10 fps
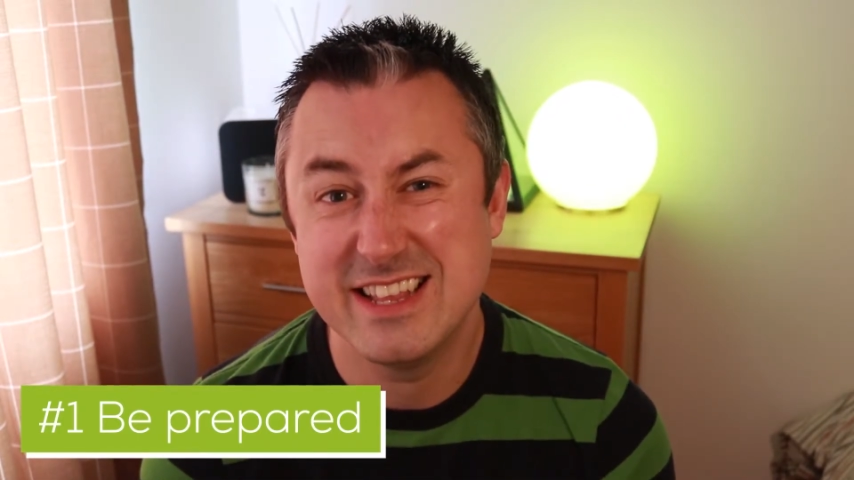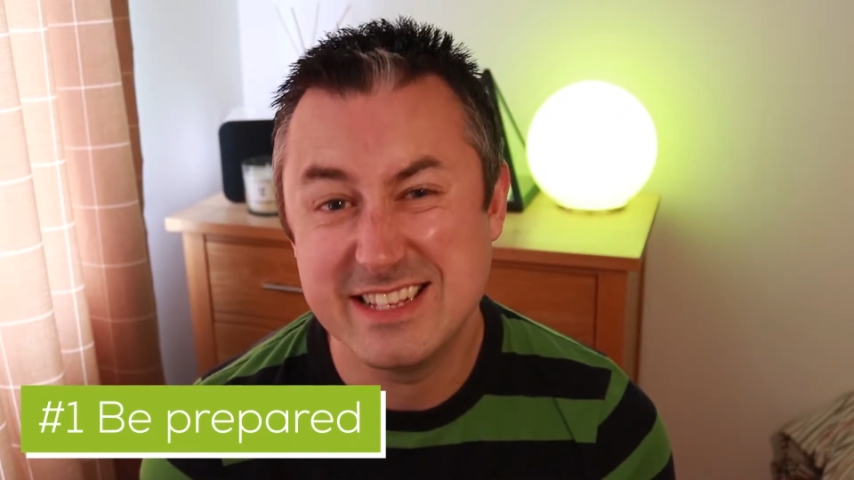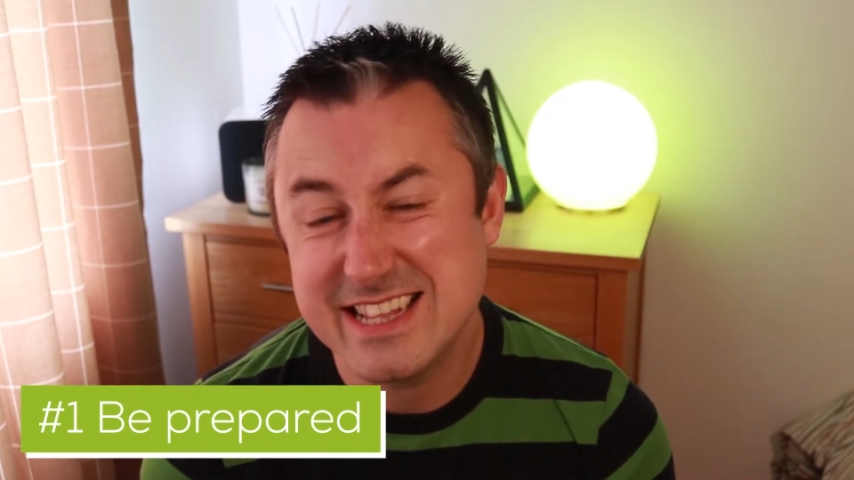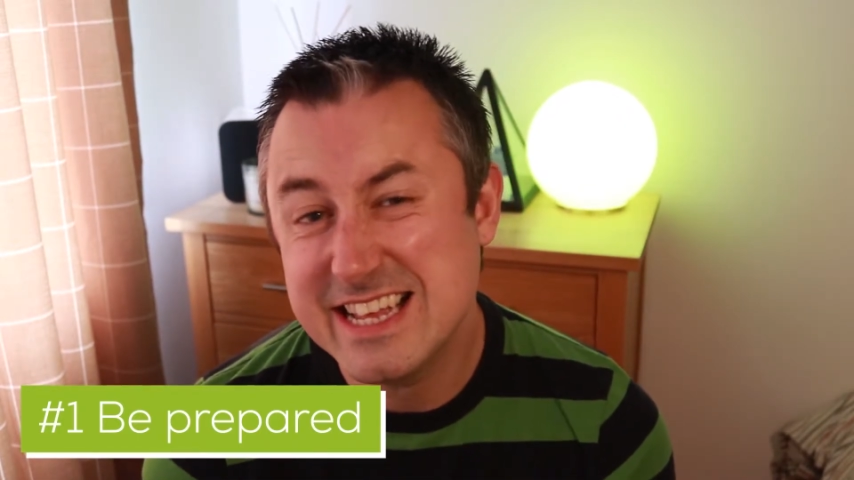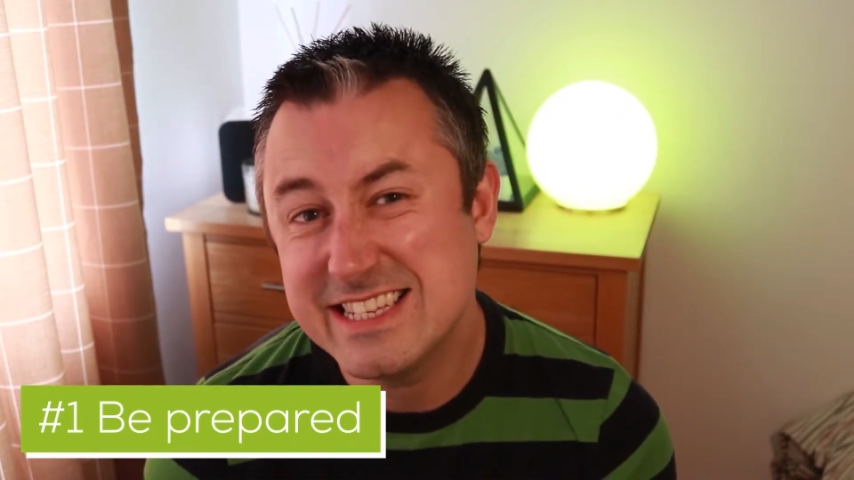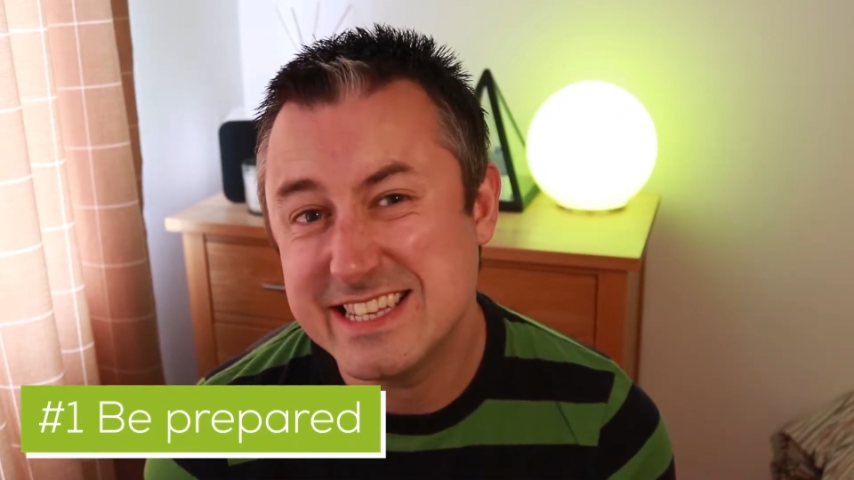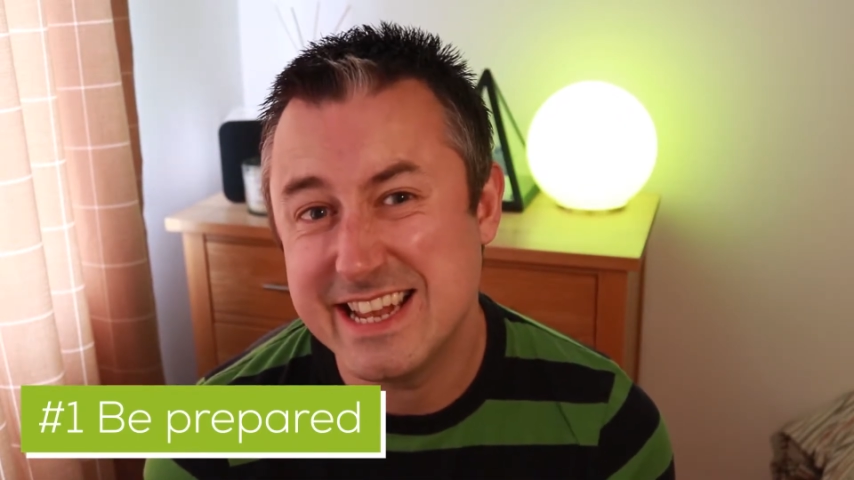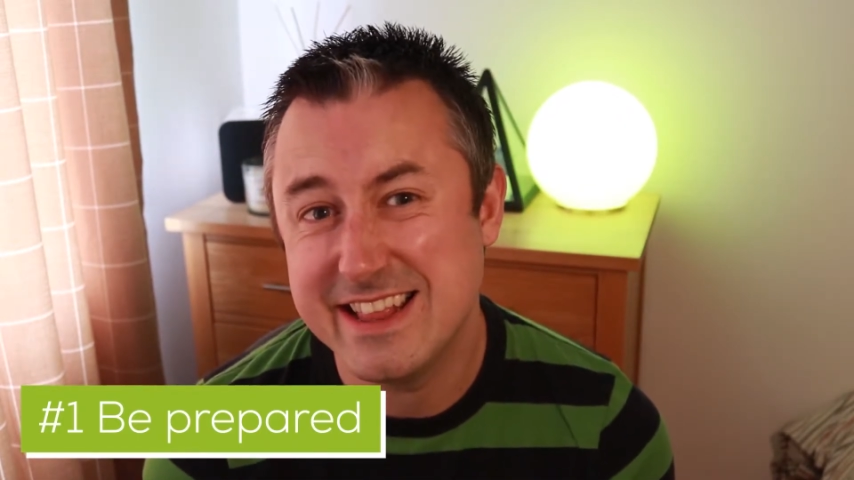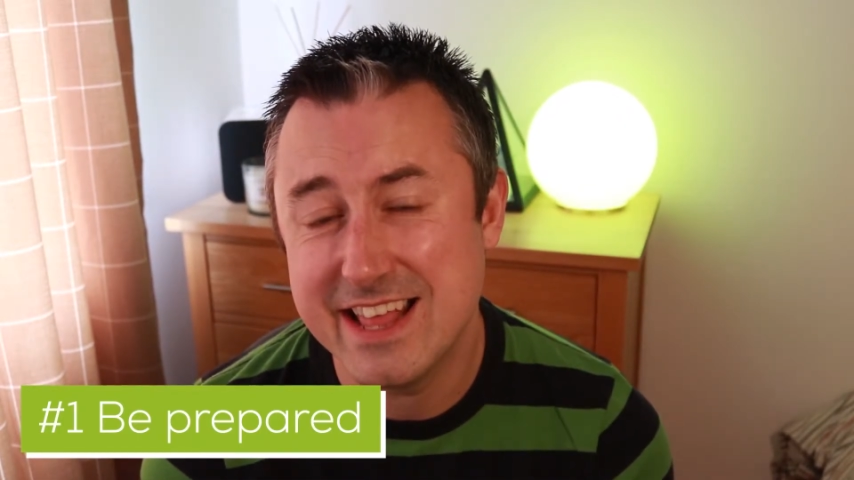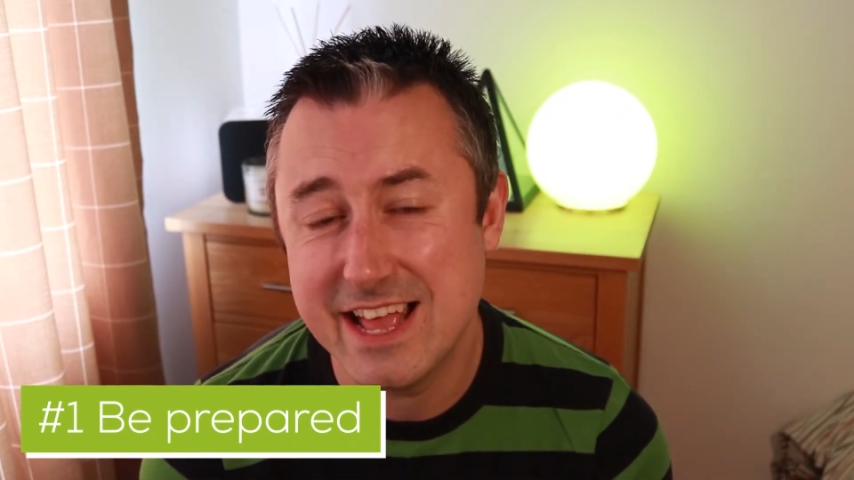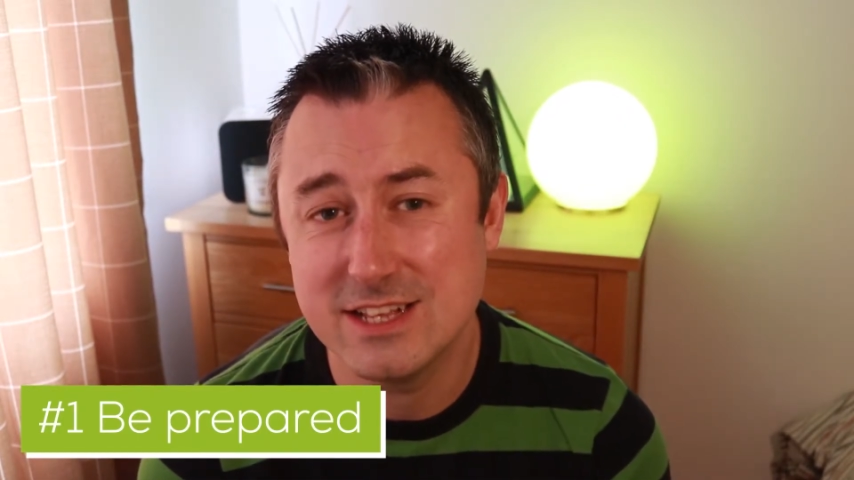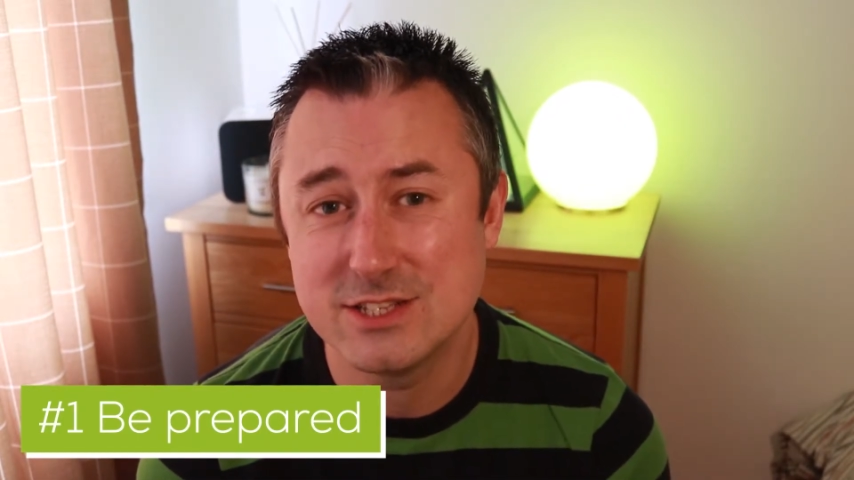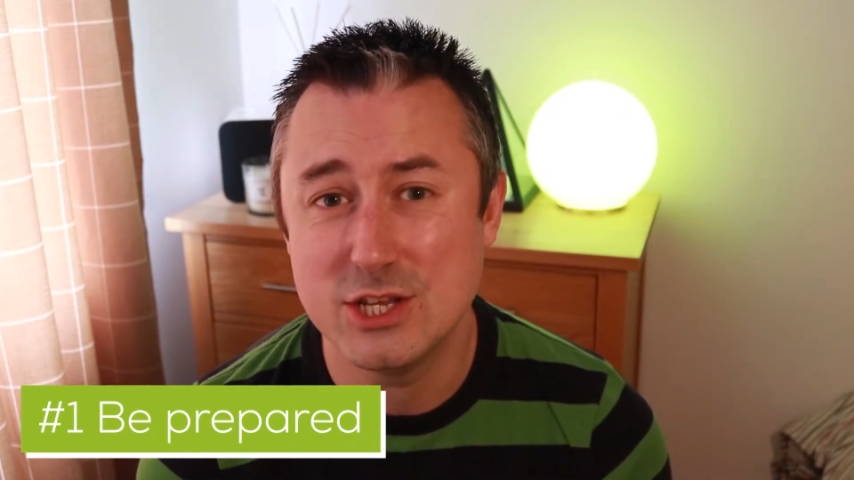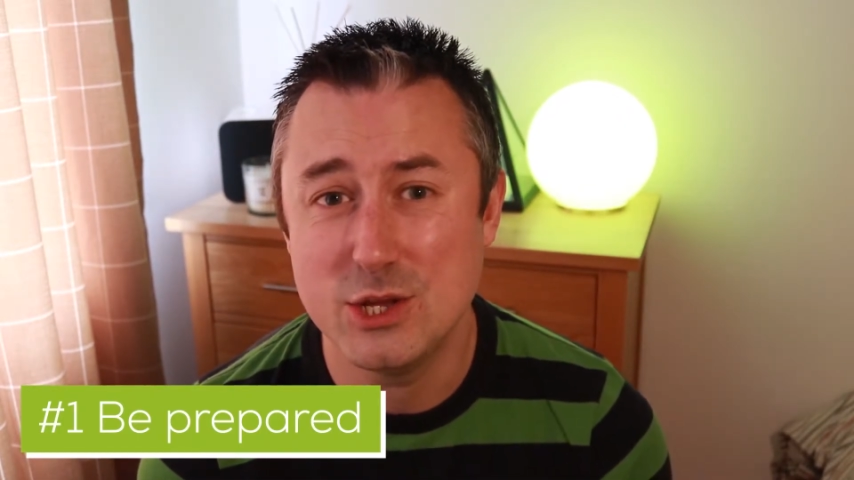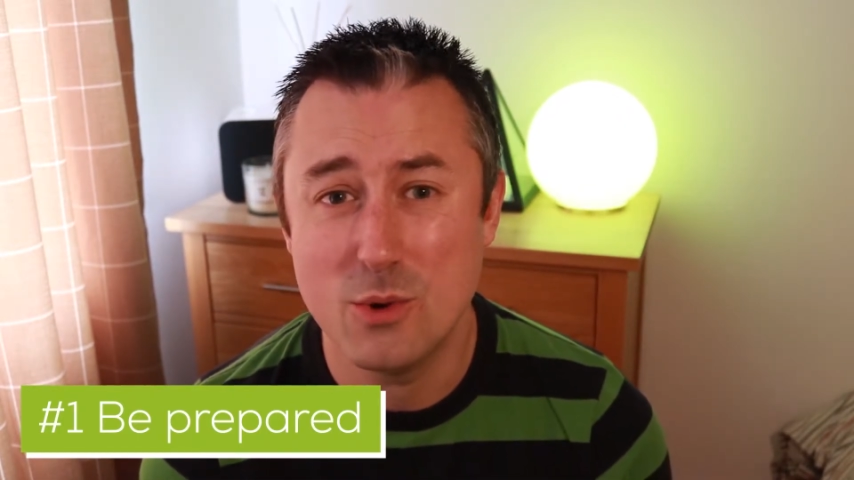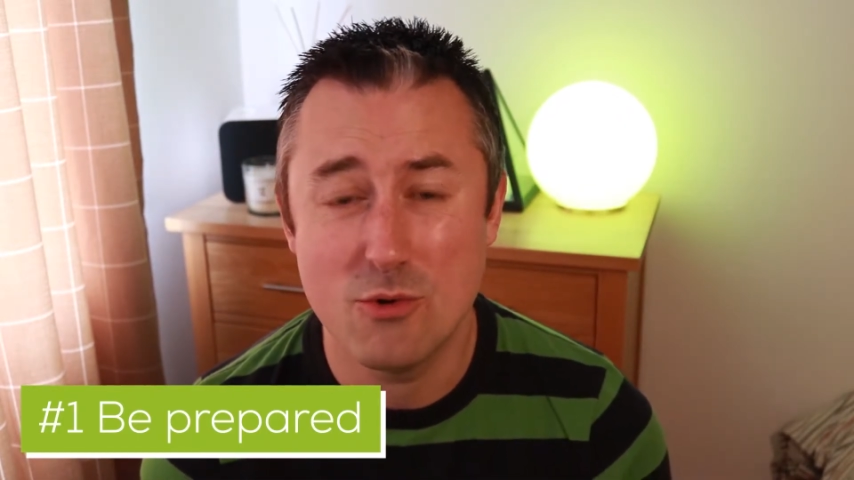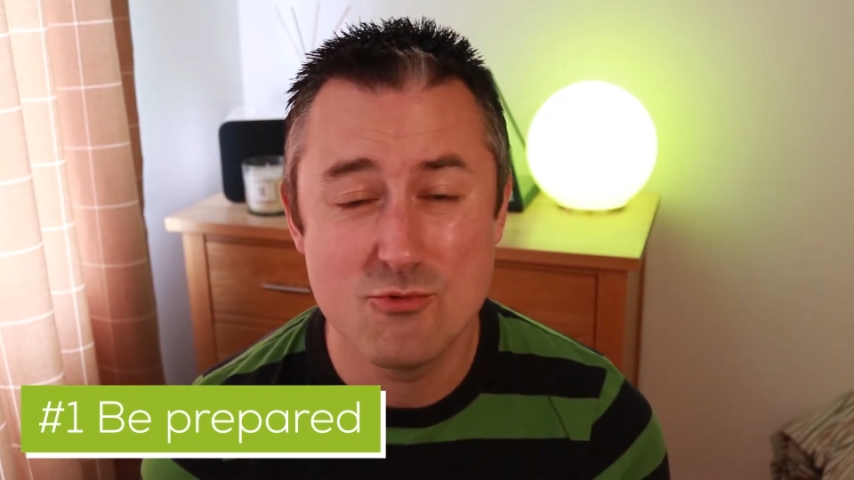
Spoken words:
that's listed in there so you are